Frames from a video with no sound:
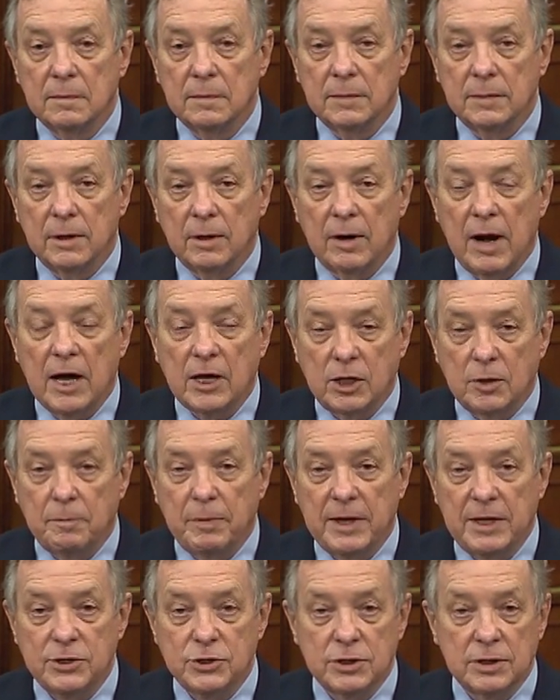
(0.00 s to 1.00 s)
Their
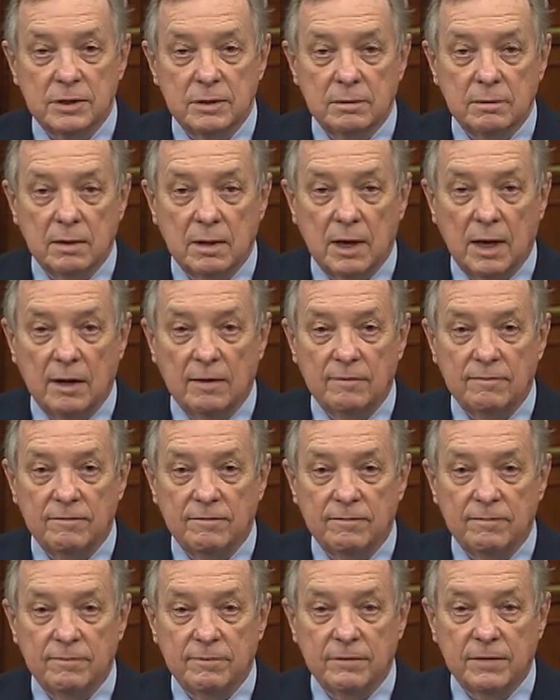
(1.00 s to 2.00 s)
occupation
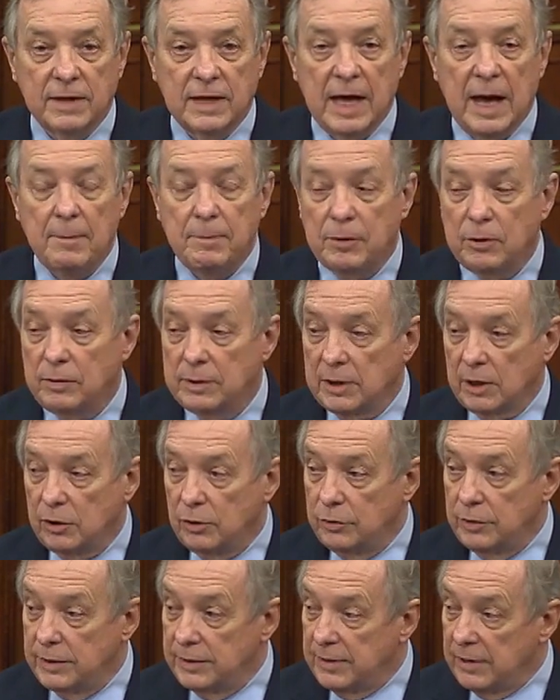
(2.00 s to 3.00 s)
of the Capitol
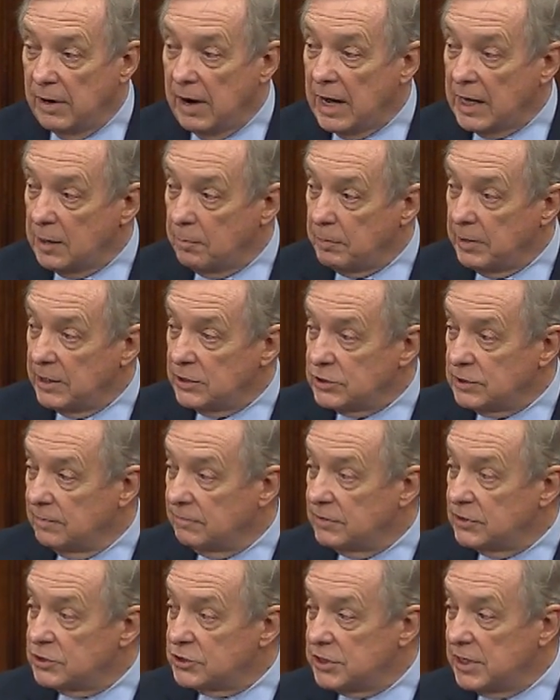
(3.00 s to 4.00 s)
included their occupation of
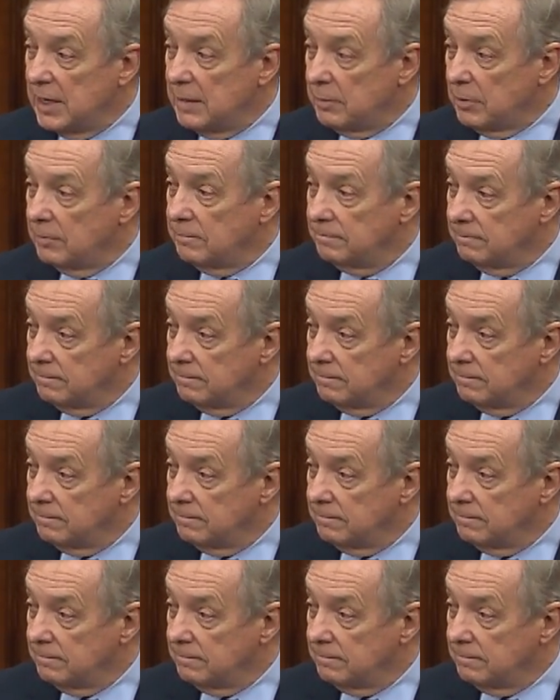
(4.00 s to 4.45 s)
this chamber.